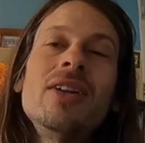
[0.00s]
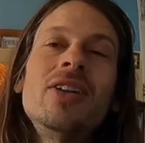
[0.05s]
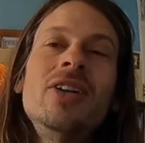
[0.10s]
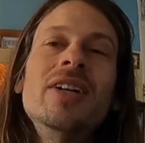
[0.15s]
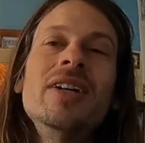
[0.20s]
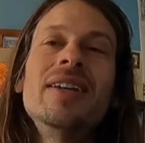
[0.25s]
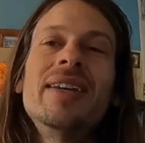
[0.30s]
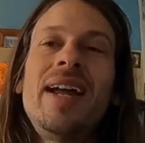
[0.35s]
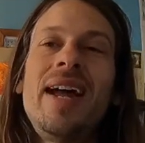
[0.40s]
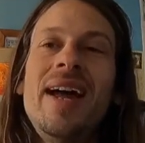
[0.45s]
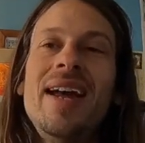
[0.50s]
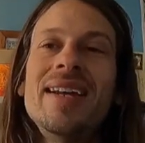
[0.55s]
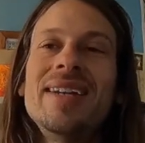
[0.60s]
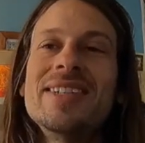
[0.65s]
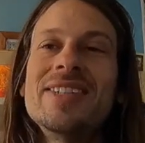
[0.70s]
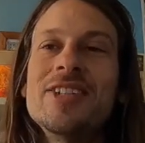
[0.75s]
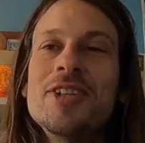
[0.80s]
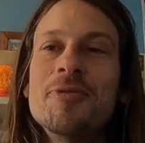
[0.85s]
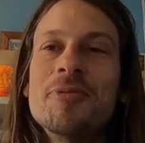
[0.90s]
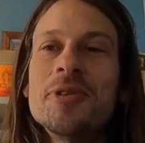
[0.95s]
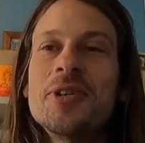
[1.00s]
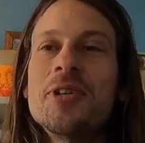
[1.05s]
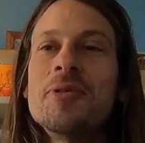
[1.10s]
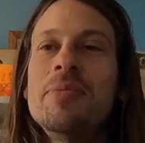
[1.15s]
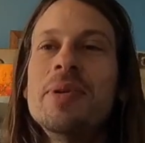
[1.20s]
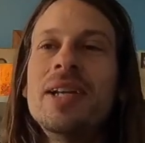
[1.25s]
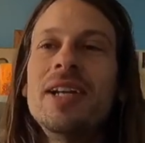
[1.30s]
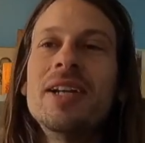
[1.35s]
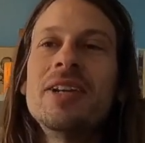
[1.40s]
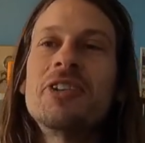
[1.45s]
I learned that, Jupiter
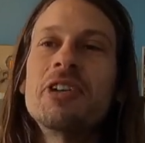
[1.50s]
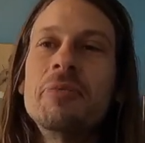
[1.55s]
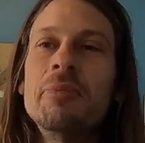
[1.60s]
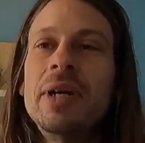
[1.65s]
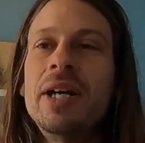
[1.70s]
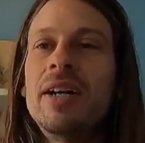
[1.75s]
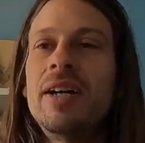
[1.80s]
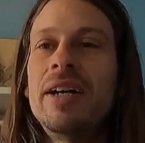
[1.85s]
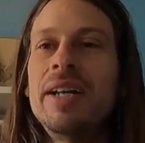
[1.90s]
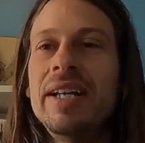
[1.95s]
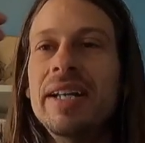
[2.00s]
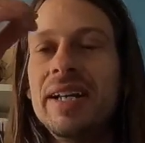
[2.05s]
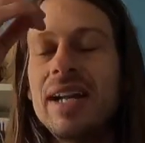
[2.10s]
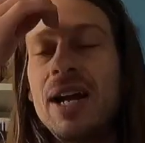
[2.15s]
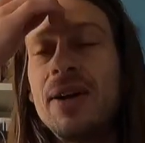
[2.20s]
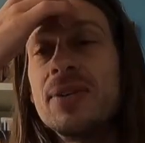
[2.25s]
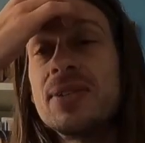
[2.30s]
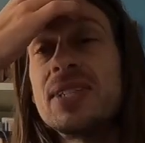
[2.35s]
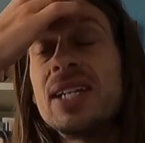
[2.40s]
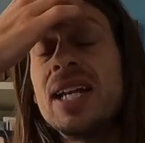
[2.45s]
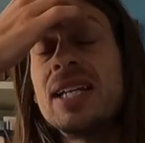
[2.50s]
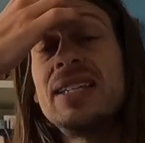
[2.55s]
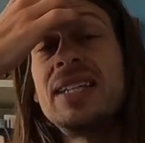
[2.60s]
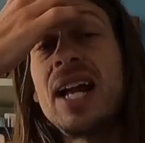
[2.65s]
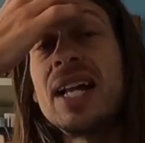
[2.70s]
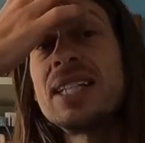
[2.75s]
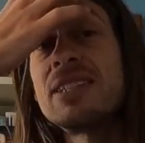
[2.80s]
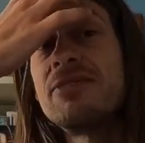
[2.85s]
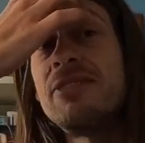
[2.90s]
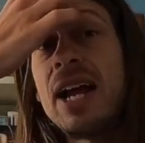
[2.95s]
being a grammarian, I was like,
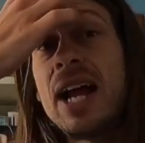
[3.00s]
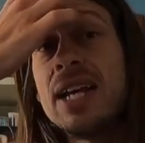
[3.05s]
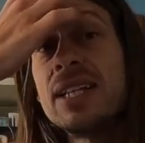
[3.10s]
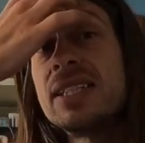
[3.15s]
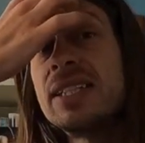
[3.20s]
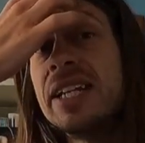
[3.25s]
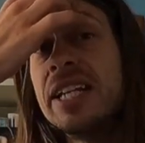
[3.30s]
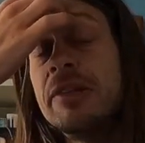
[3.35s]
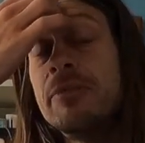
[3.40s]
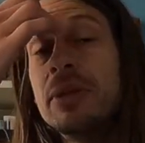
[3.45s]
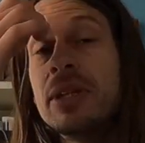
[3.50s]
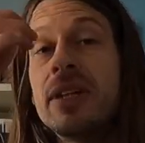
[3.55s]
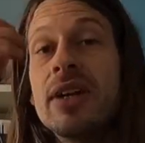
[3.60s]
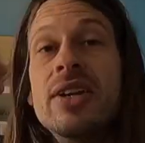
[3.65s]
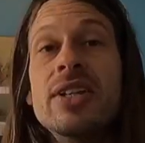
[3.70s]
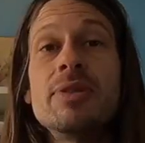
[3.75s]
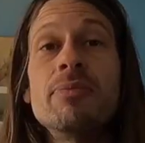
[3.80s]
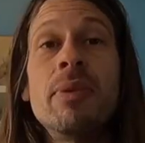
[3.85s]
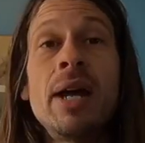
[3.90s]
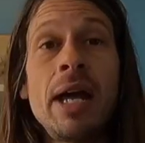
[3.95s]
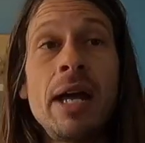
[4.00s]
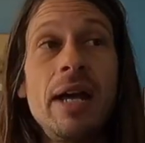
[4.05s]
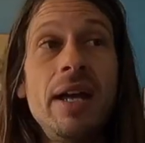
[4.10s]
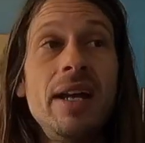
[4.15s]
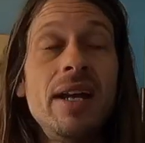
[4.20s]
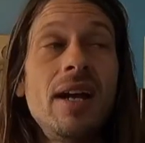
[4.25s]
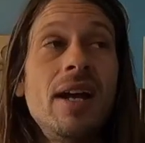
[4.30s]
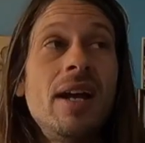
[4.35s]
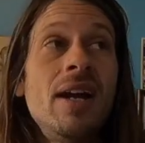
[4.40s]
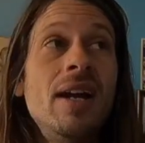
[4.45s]
that's fascinating, because
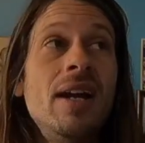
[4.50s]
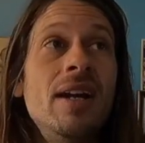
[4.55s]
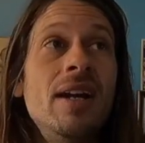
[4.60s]
my